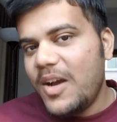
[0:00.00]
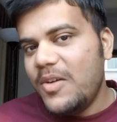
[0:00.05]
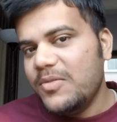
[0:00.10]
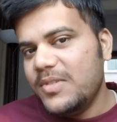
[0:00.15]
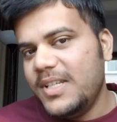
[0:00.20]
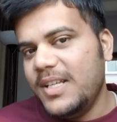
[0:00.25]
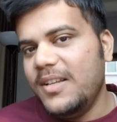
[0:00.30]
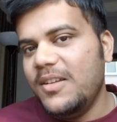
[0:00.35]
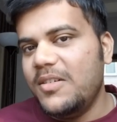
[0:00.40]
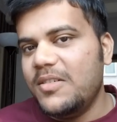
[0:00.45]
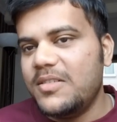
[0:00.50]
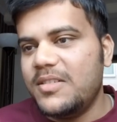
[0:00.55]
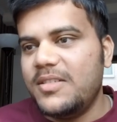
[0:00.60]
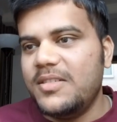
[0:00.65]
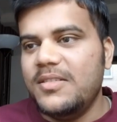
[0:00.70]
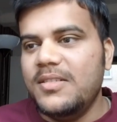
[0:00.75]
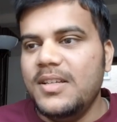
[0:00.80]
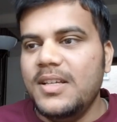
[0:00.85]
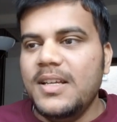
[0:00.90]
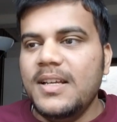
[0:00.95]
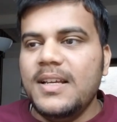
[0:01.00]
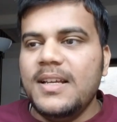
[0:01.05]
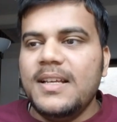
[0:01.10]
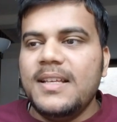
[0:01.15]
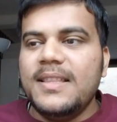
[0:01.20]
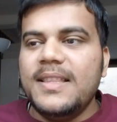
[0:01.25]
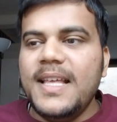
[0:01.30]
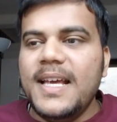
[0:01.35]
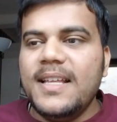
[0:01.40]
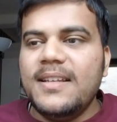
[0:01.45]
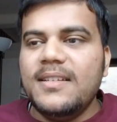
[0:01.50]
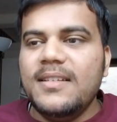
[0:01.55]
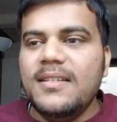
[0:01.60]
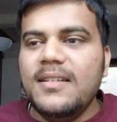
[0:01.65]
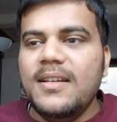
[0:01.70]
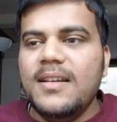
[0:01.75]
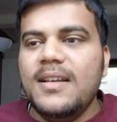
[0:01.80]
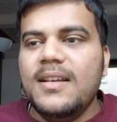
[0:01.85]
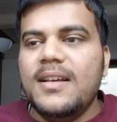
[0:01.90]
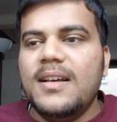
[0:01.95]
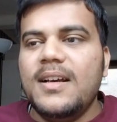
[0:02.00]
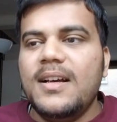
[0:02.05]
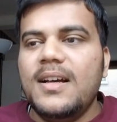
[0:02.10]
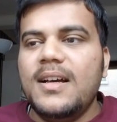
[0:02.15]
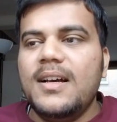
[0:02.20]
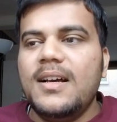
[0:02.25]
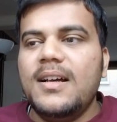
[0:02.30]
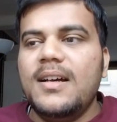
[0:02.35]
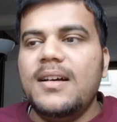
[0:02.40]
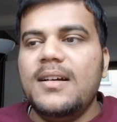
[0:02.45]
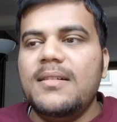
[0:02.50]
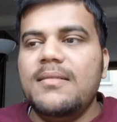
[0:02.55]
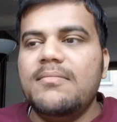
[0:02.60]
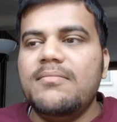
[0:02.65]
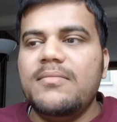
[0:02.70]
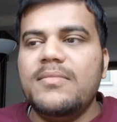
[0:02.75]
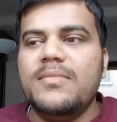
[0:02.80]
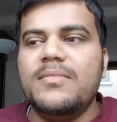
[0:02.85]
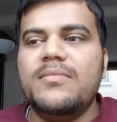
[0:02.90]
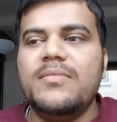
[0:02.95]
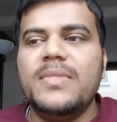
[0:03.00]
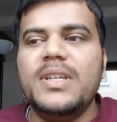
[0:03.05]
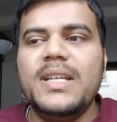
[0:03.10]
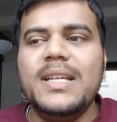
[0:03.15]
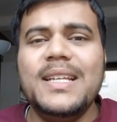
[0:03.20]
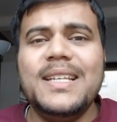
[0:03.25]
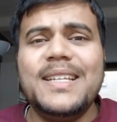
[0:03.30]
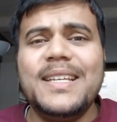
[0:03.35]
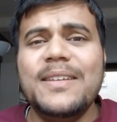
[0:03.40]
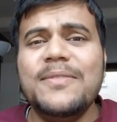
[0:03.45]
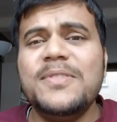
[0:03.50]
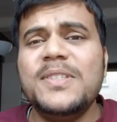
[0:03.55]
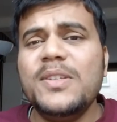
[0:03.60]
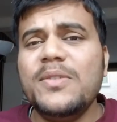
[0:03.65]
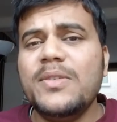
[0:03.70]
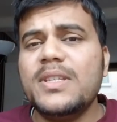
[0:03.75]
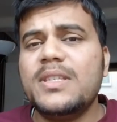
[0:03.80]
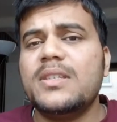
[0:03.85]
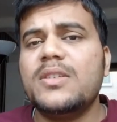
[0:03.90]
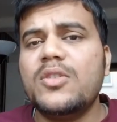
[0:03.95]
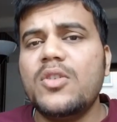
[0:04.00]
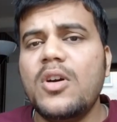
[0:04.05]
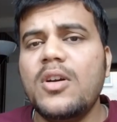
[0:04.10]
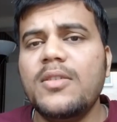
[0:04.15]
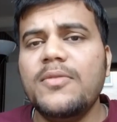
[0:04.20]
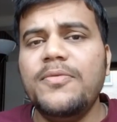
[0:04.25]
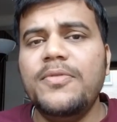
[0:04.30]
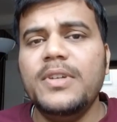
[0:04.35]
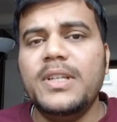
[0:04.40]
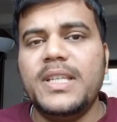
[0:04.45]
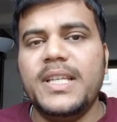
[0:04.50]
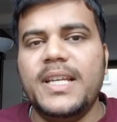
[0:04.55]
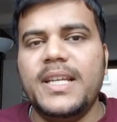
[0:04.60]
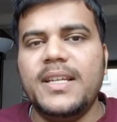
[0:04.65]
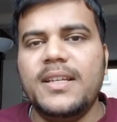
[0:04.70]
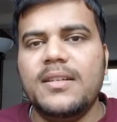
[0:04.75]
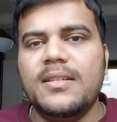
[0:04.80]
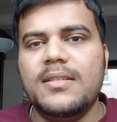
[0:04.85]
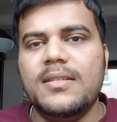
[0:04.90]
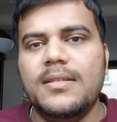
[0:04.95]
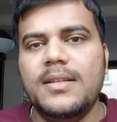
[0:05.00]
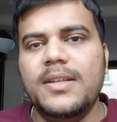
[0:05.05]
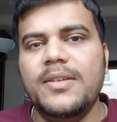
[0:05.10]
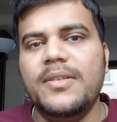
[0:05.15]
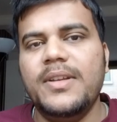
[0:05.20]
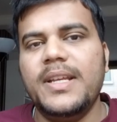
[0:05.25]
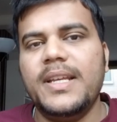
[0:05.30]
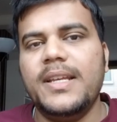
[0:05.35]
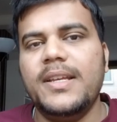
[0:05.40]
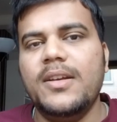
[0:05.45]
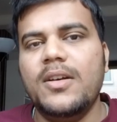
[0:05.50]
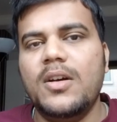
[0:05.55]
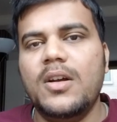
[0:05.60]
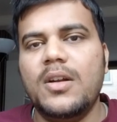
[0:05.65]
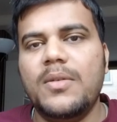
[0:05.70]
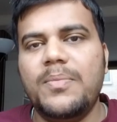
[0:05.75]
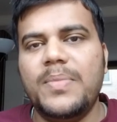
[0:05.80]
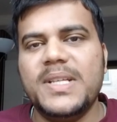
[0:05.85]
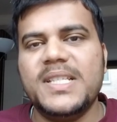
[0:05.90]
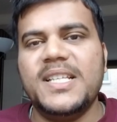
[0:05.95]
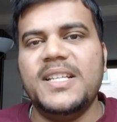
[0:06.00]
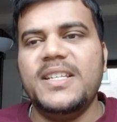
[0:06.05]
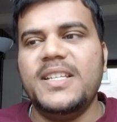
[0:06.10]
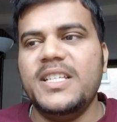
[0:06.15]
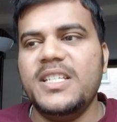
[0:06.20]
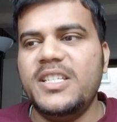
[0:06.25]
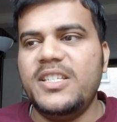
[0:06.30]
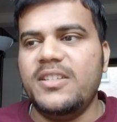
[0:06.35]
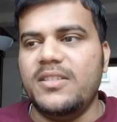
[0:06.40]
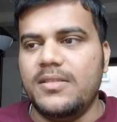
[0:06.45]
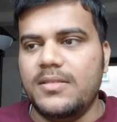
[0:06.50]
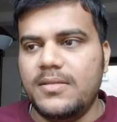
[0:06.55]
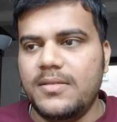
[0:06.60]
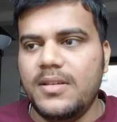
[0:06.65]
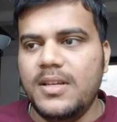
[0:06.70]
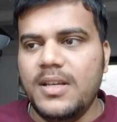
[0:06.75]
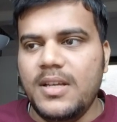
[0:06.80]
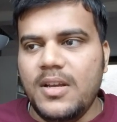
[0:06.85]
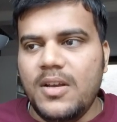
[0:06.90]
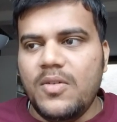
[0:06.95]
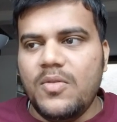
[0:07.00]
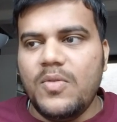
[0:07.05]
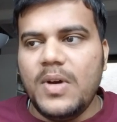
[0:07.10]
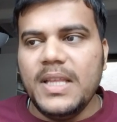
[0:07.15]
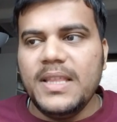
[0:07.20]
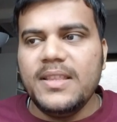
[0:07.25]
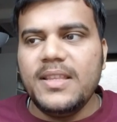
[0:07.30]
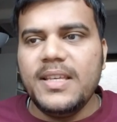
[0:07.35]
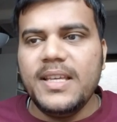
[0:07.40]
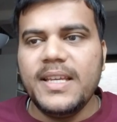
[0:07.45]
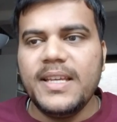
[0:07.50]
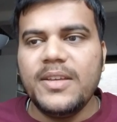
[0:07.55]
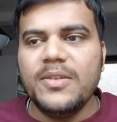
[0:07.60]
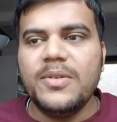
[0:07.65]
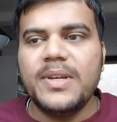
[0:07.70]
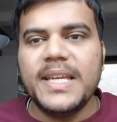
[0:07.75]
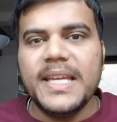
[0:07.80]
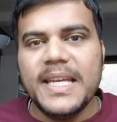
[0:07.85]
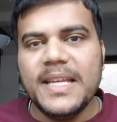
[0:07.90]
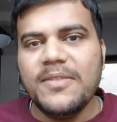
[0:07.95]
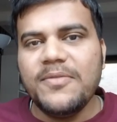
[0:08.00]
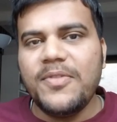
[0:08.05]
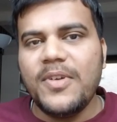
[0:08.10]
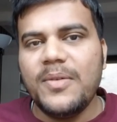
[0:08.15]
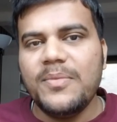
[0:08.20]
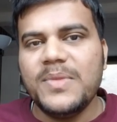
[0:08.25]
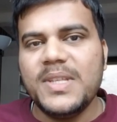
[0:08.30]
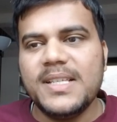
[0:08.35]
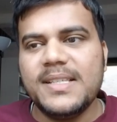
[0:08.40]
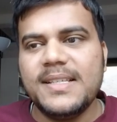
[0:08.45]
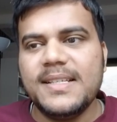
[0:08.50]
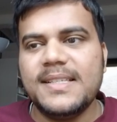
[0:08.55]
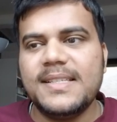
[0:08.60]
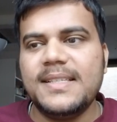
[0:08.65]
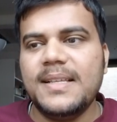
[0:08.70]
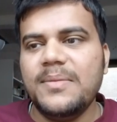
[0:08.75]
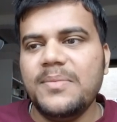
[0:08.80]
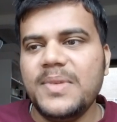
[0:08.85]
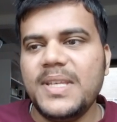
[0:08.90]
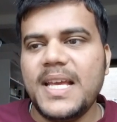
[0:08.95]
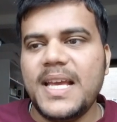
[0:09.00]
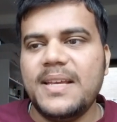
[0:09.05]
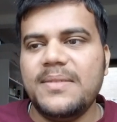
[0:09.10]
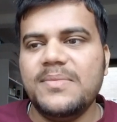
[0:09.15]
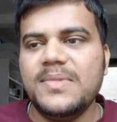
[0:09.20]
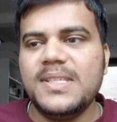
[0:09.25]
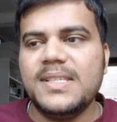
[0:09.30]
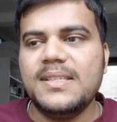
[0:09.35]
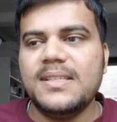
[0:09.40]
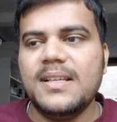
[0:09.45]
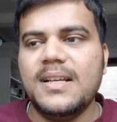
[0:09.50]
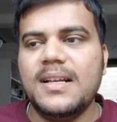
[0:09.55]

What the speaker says: count a lot, then it gives you a strong footing during your presentation. One thing you gain from this is sometimes,